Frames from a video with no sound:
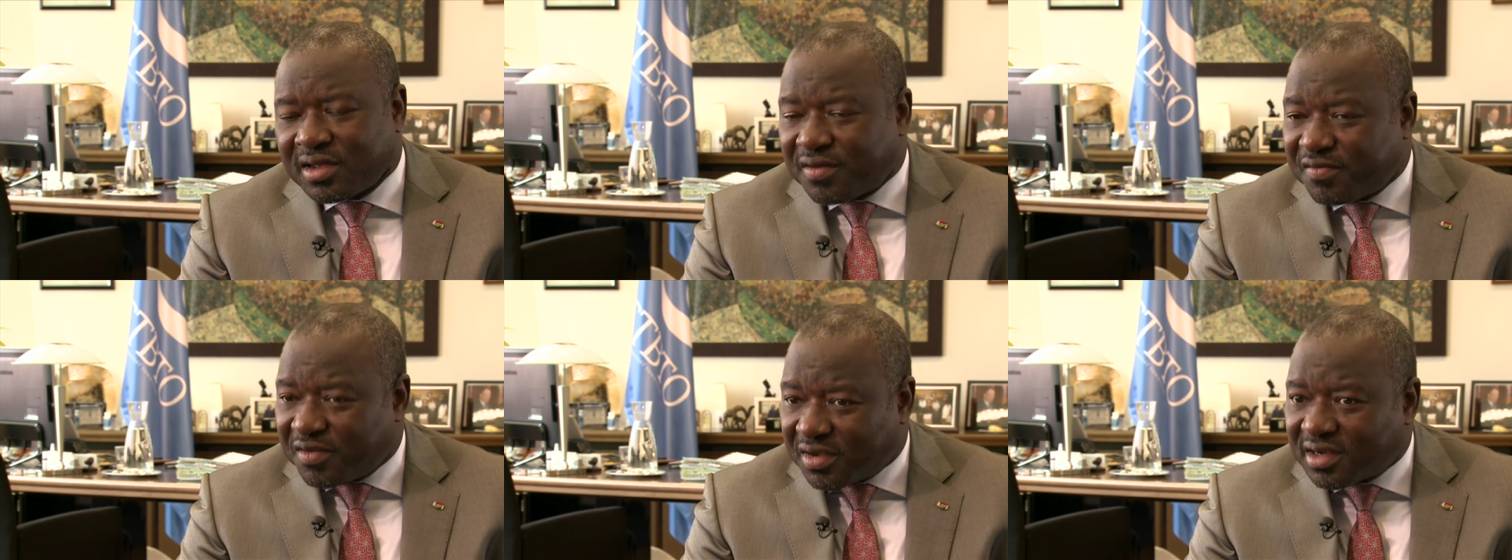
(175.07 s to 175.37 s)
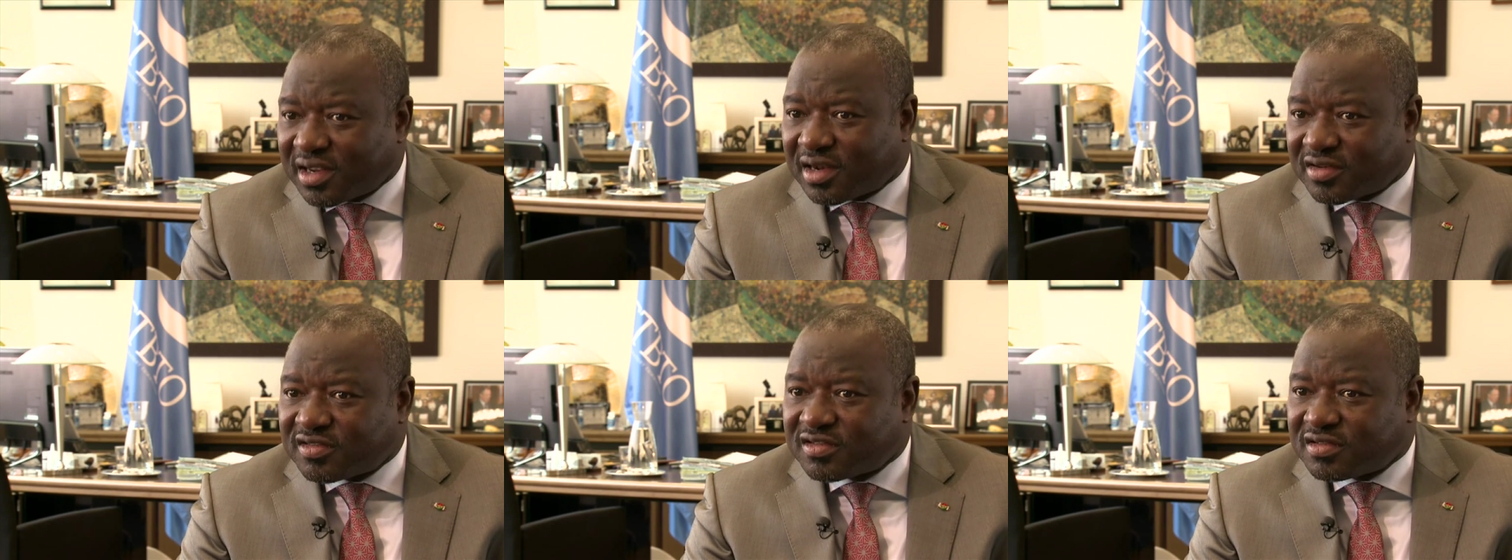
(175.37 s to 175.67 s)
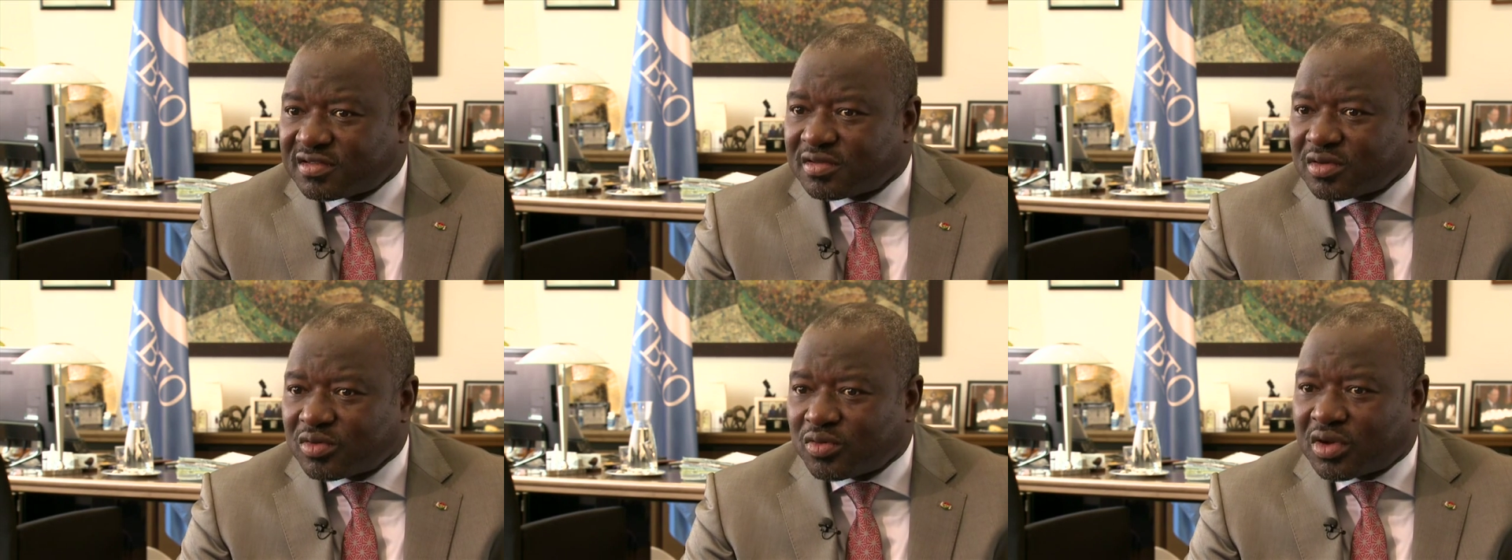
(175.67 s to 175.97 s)
I think
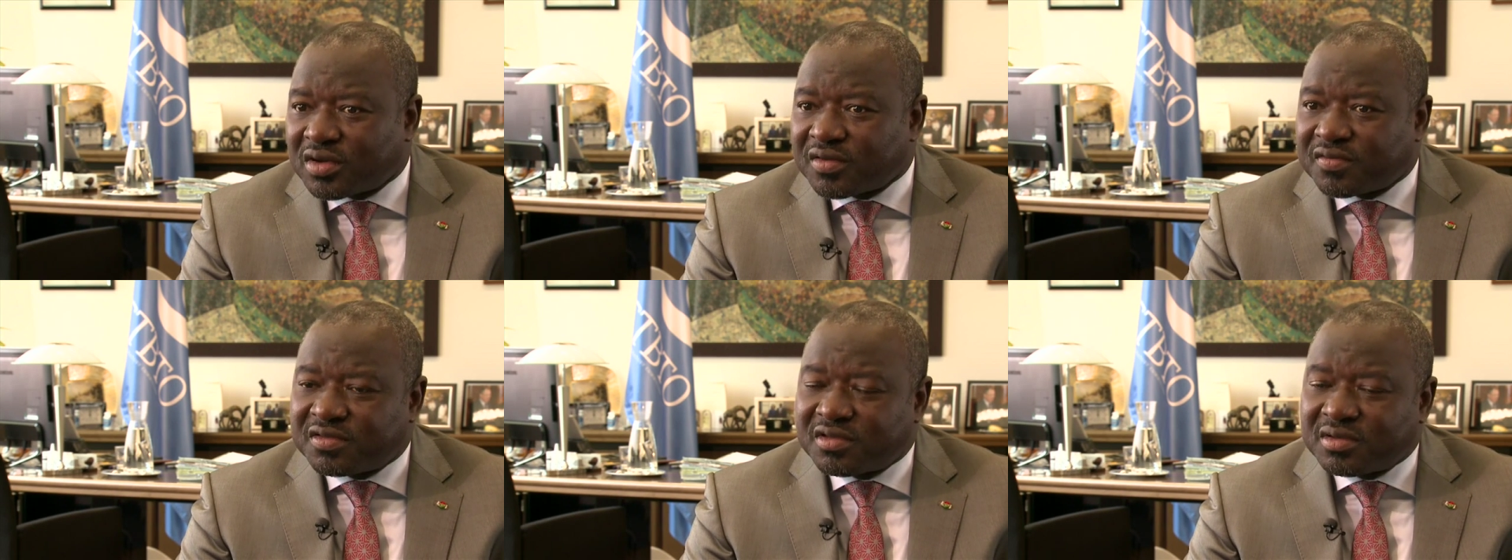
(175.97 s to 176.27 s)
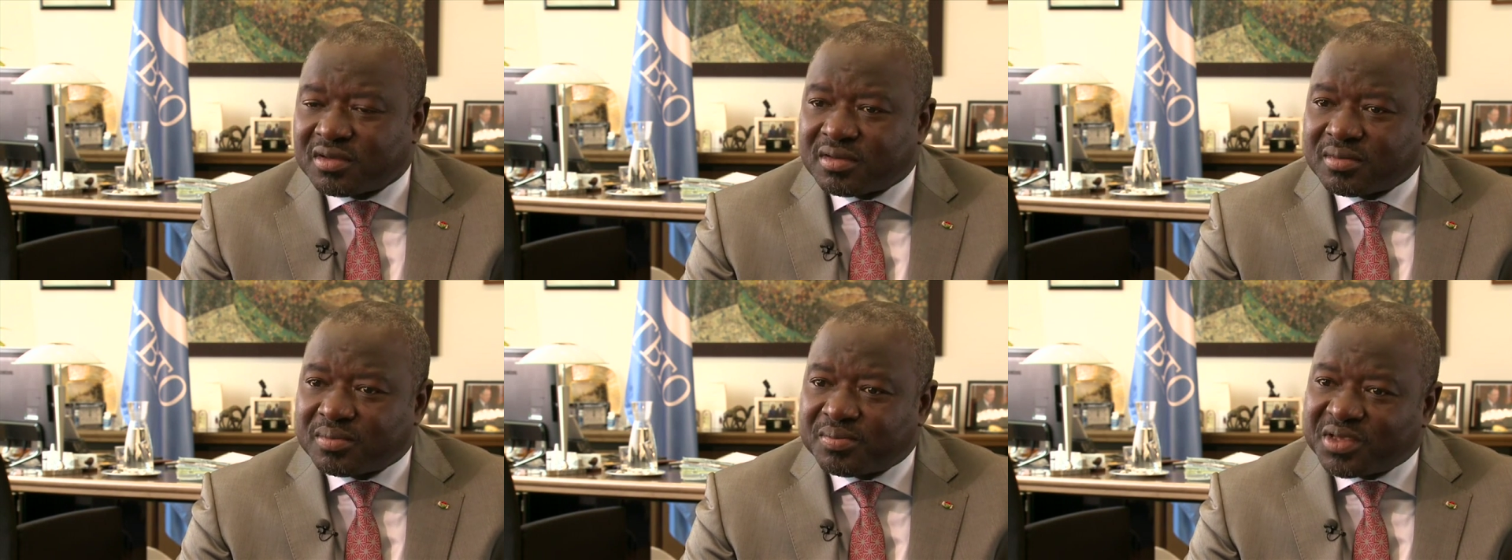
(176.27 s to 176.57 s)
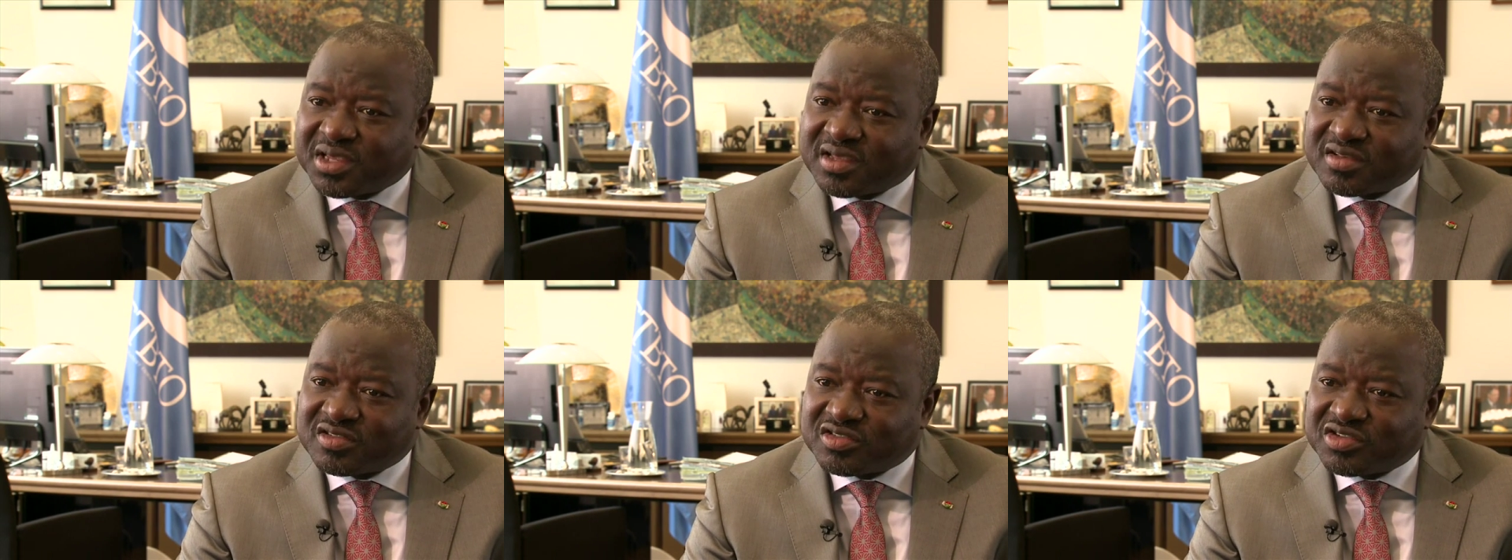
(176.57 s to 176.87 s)
that's one of the
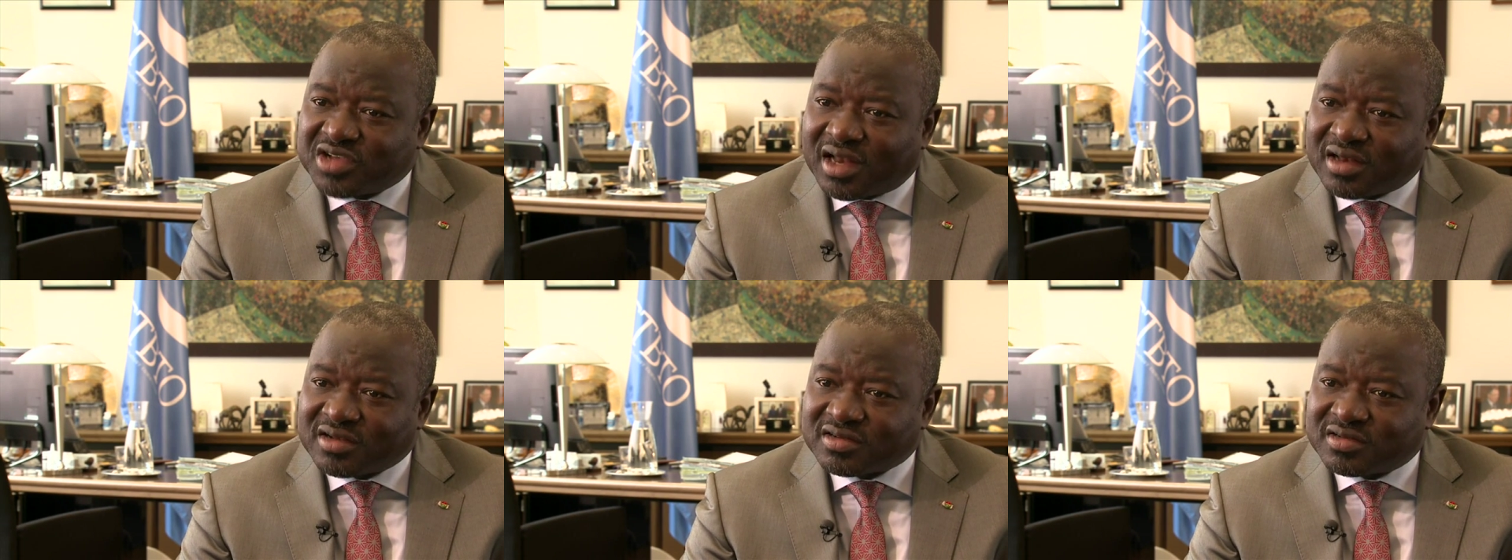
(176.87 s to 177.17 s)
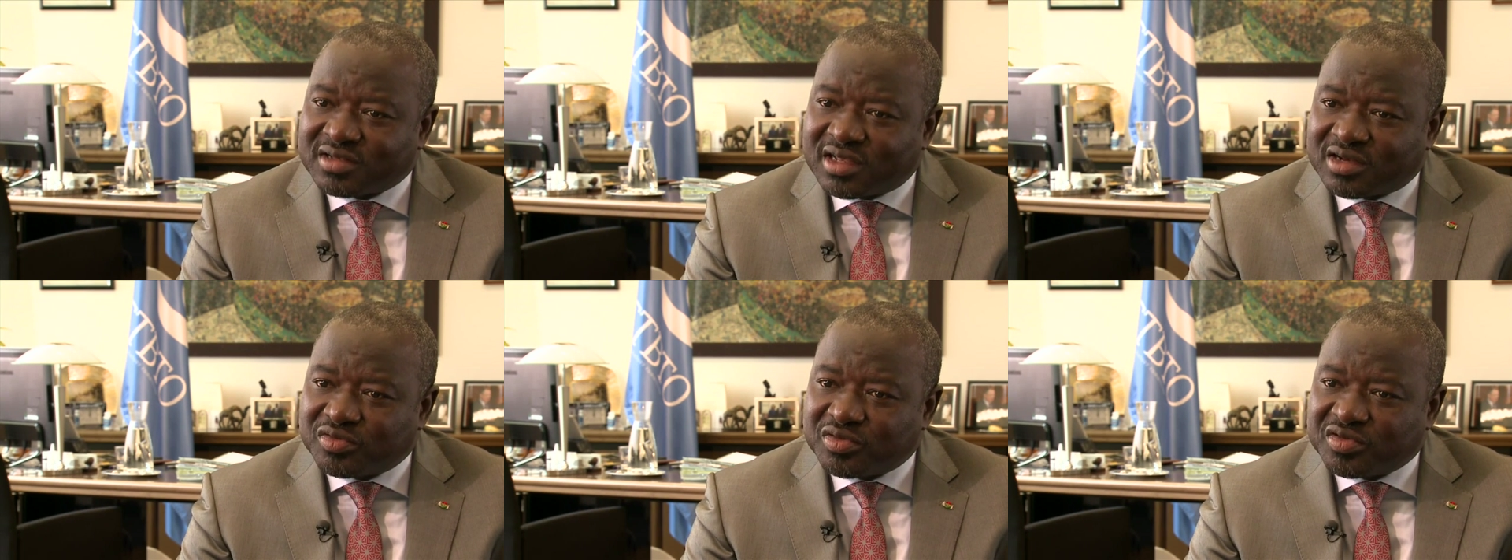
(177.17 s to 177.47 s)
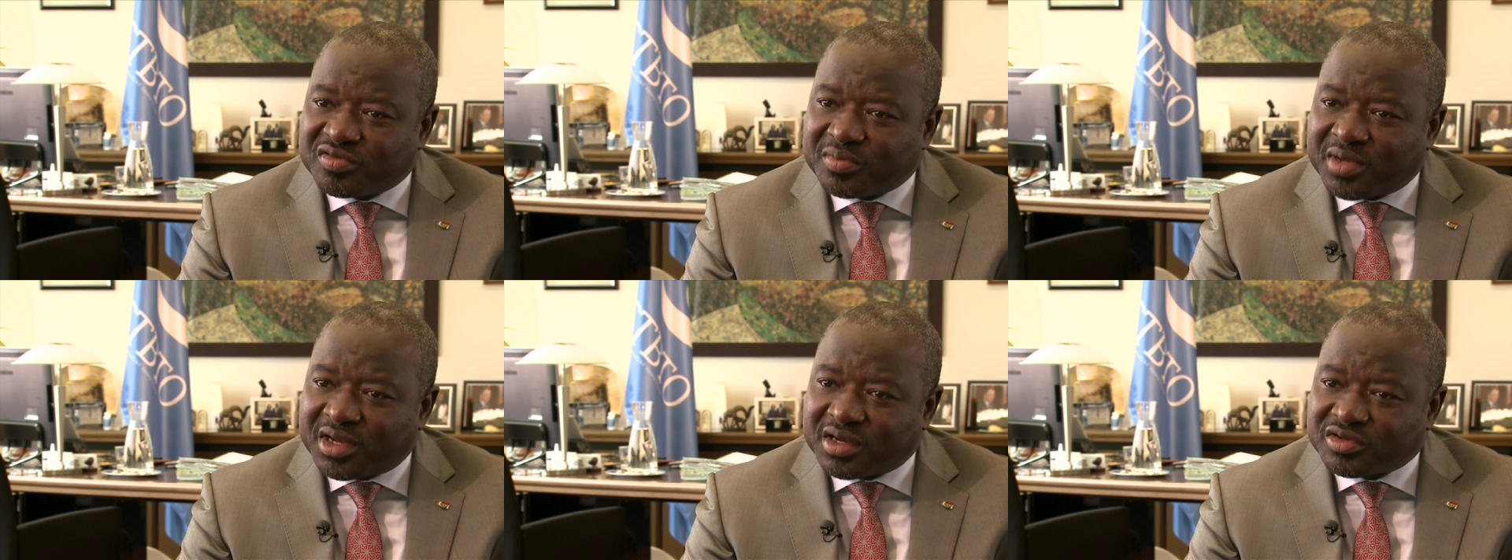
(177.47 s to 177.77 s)
biggest challenges that
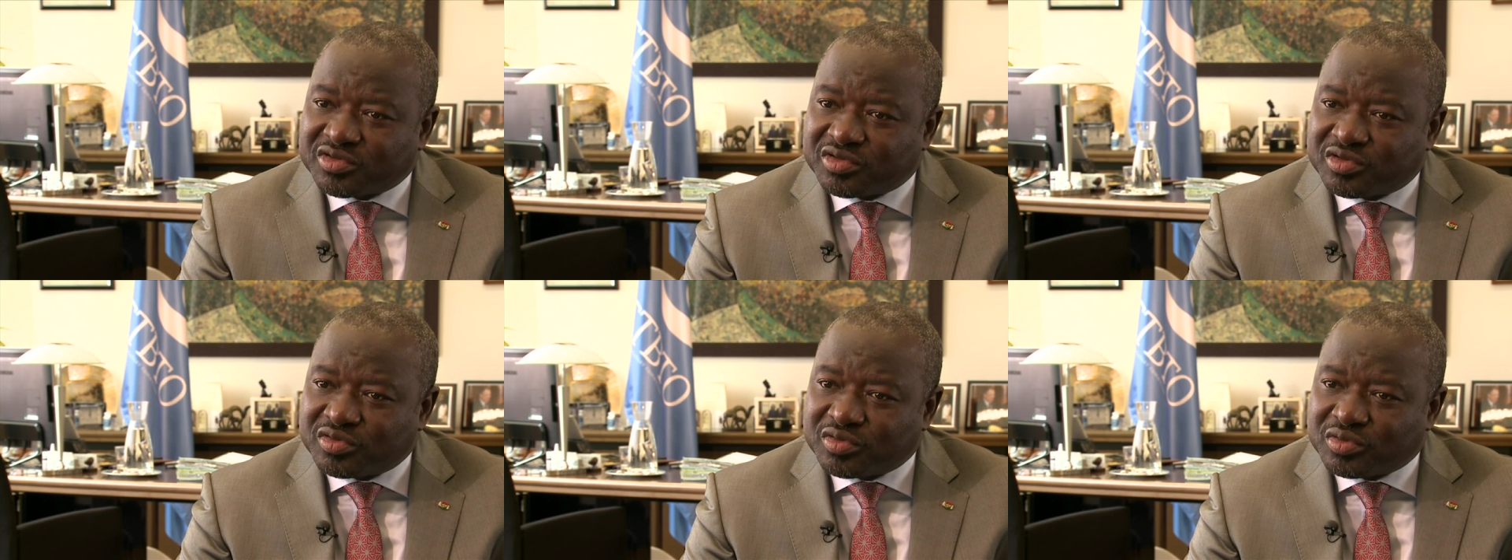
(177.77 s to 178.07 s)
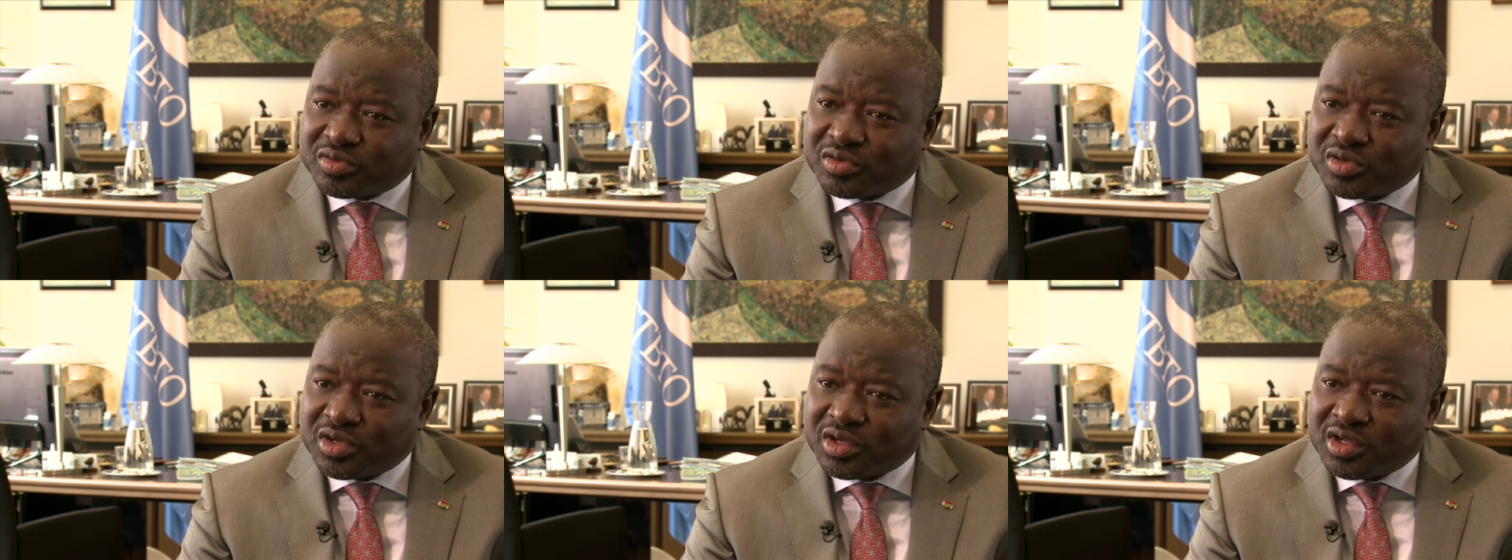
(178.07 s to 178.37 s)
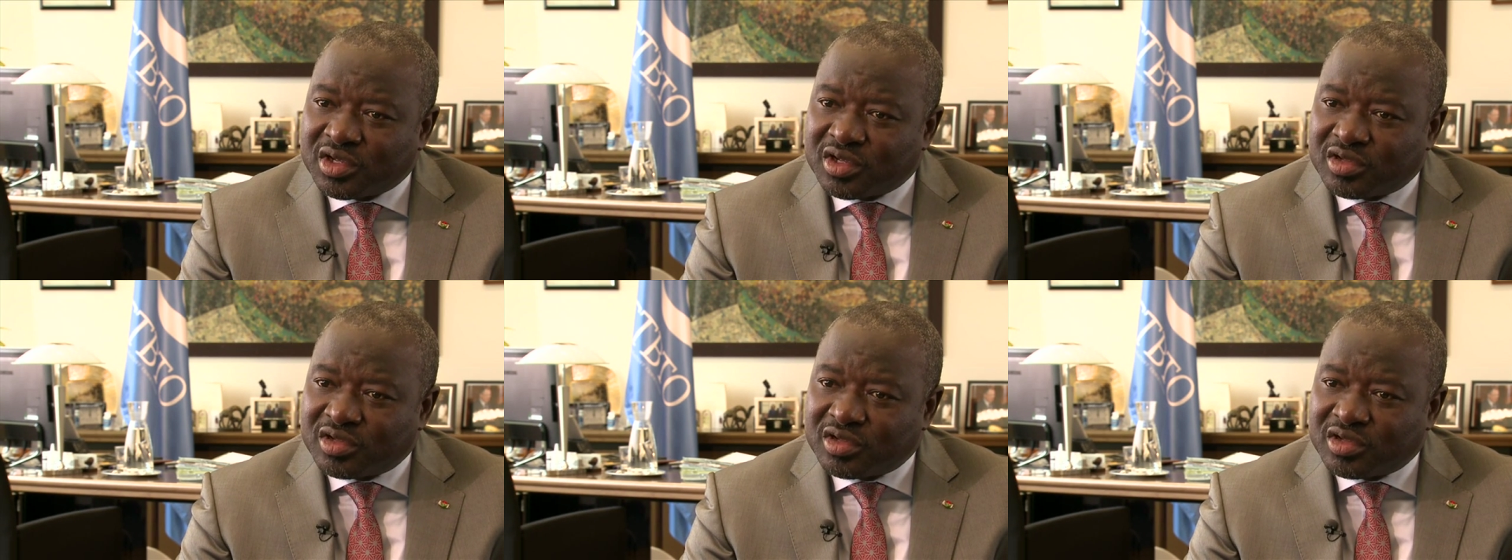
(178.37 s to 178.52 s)
we've managed to,